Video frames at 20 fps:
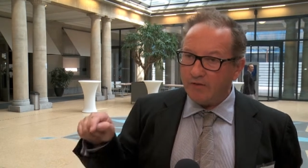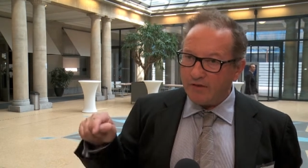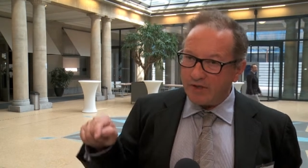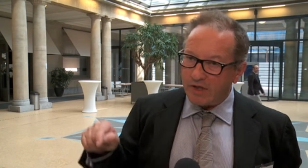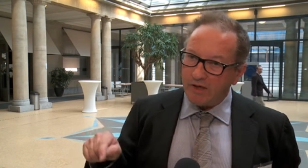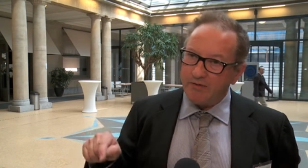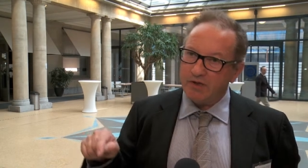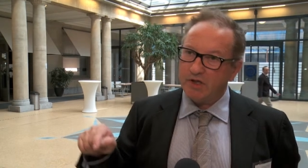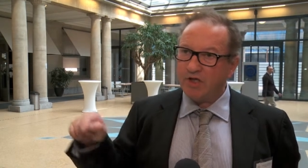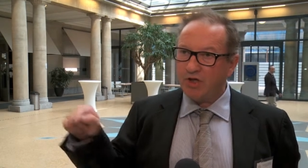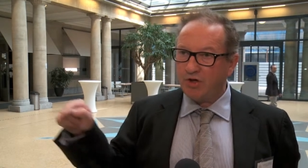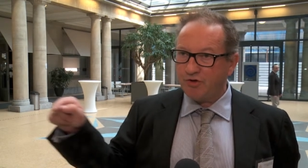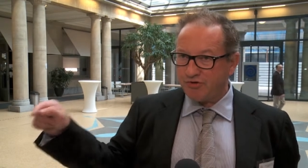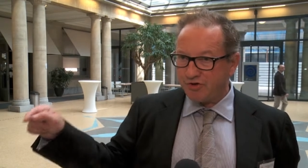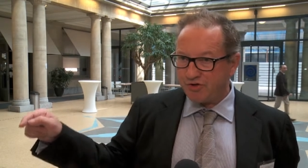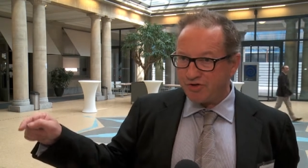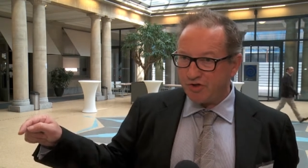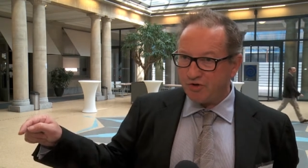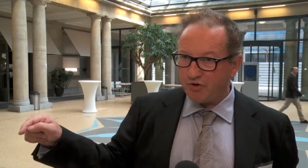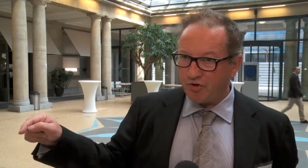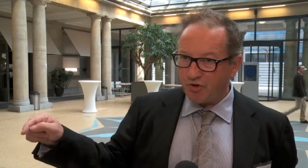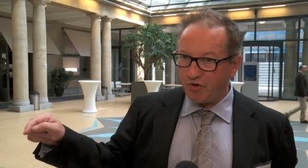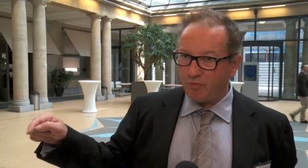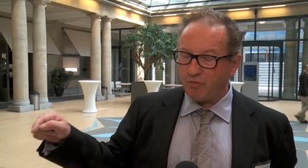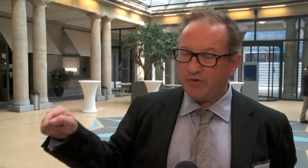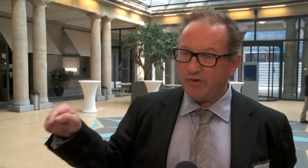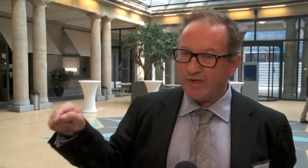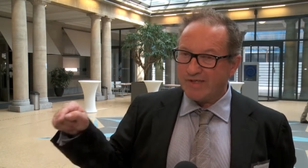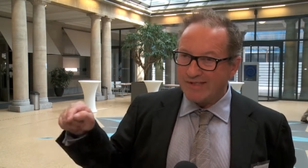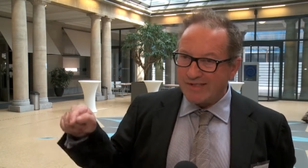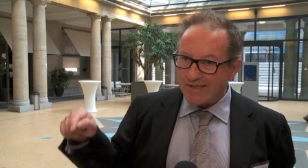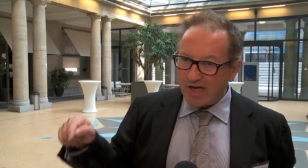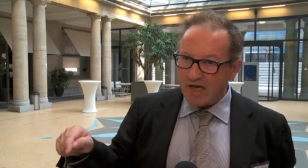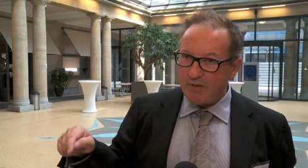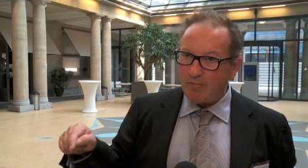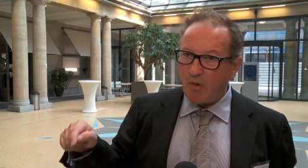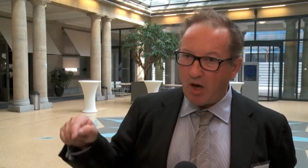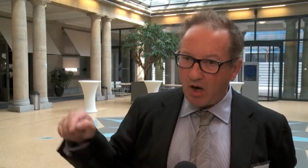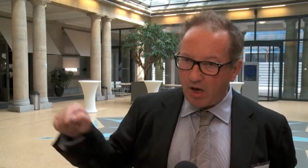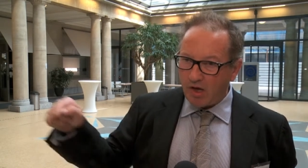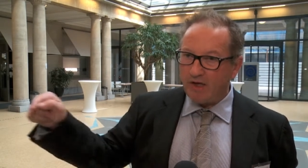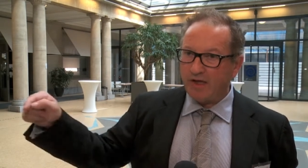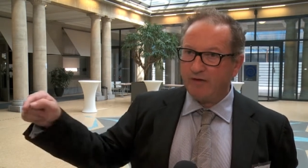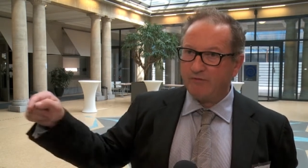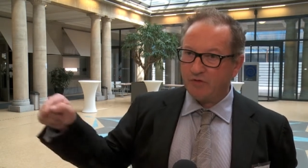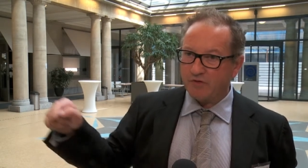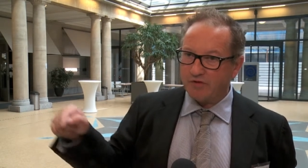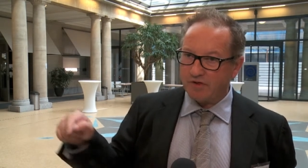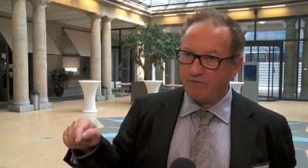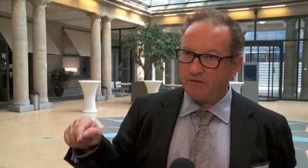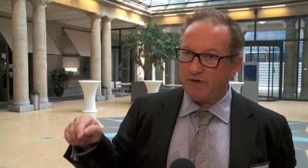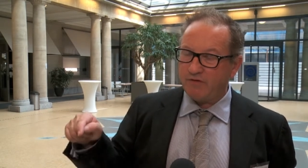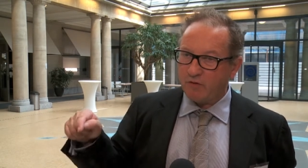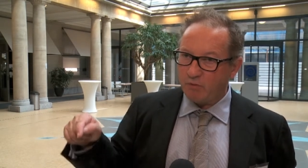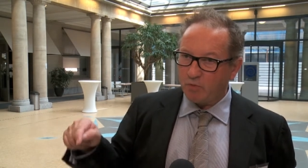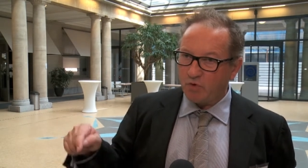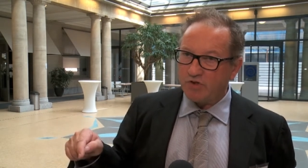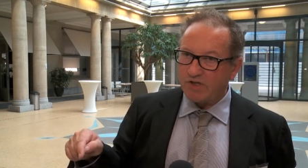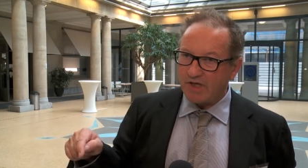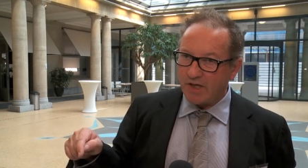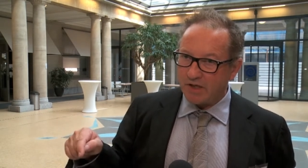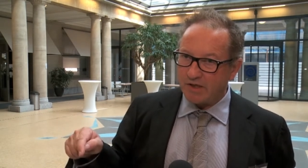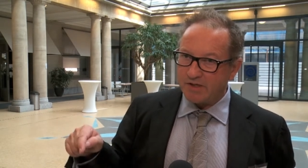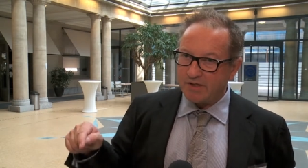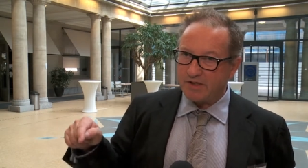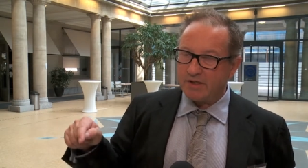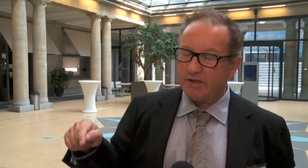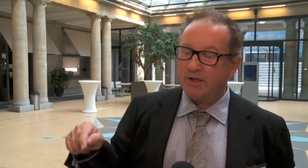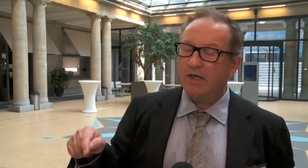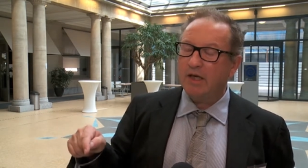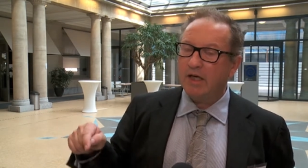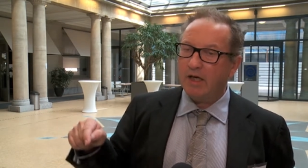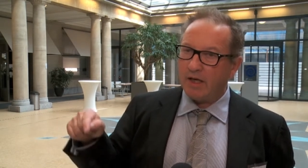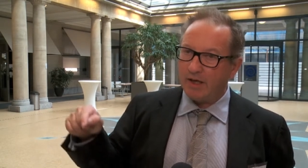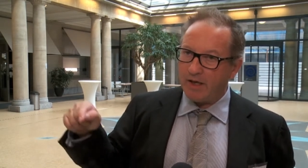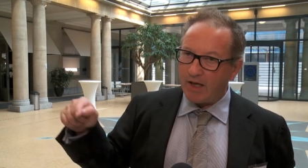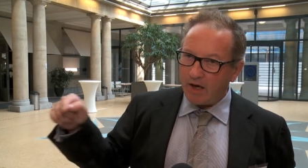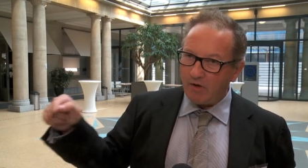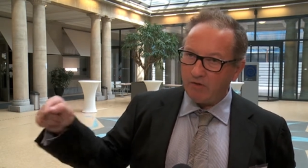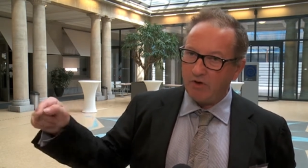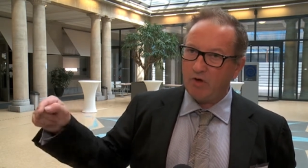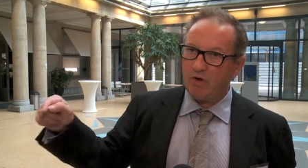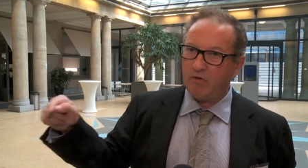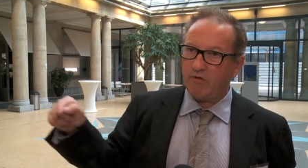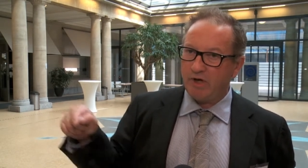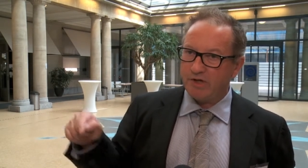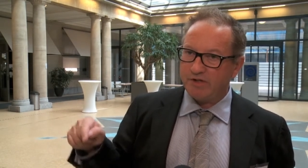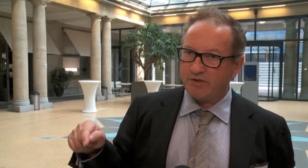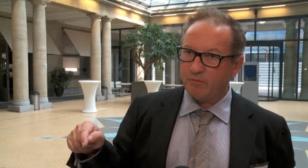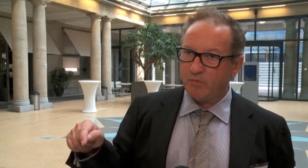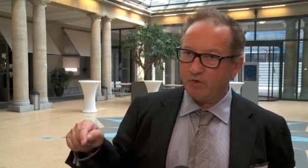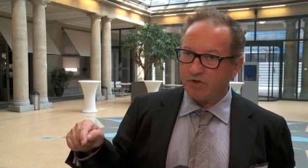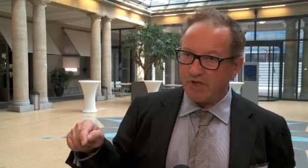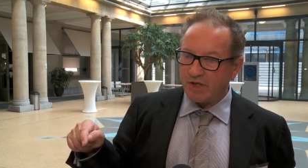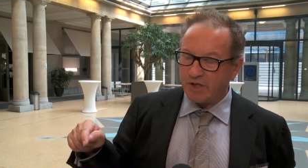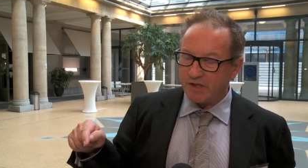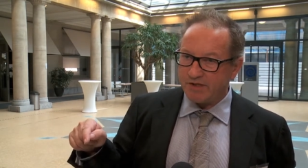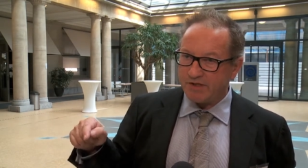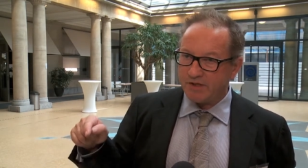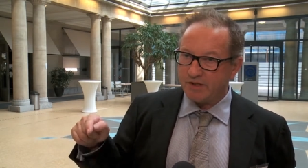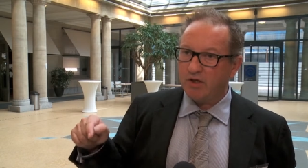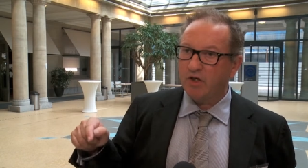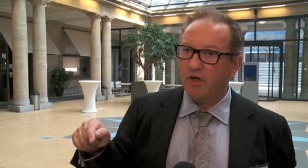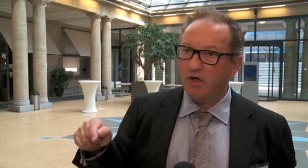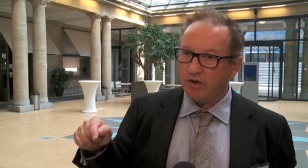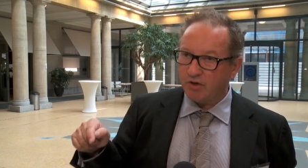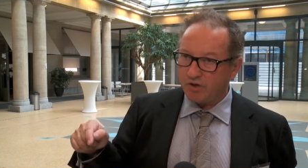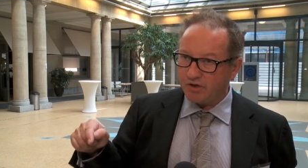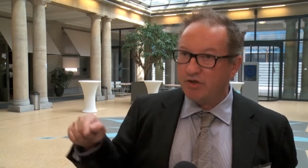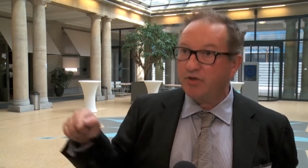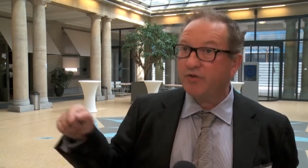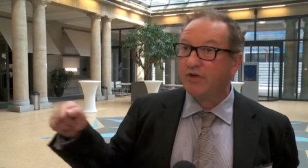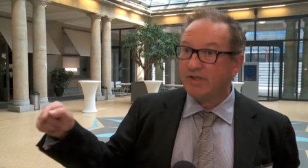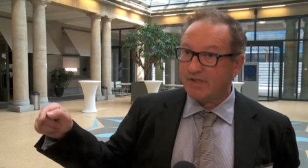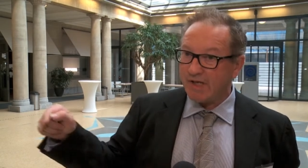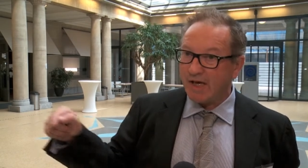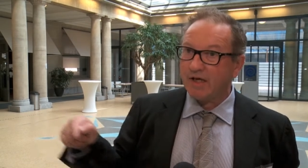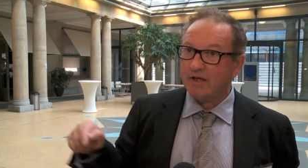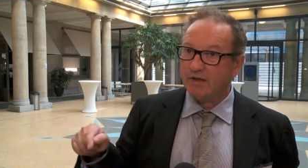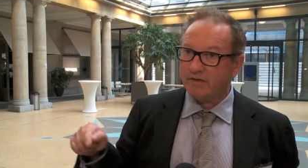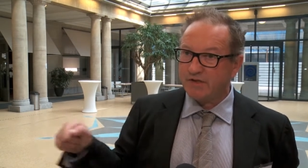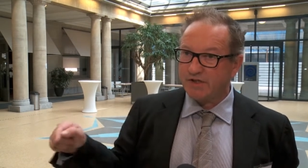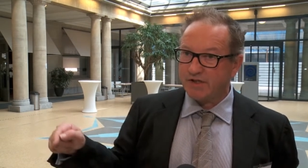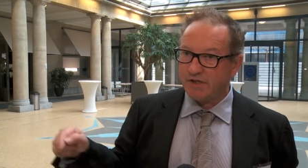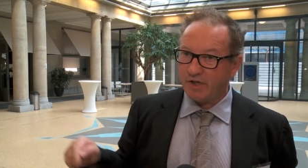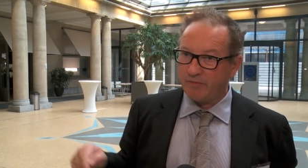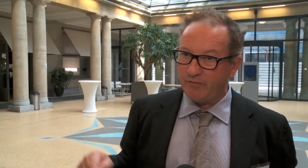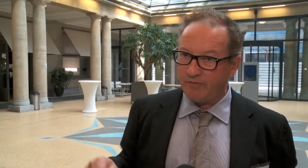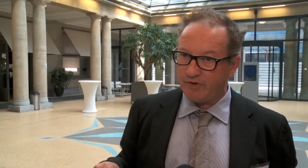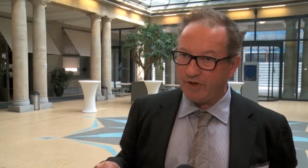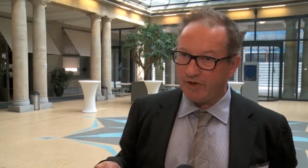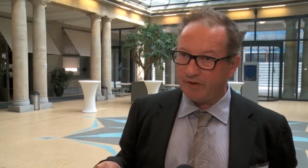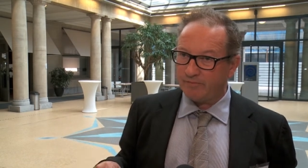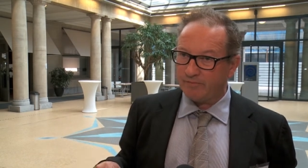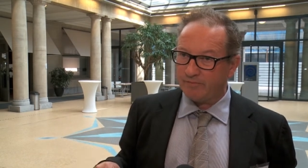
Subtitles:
the other countries in Europe with the same high levels of liver mortality and alcohol-related mortality could do exactly the same thing.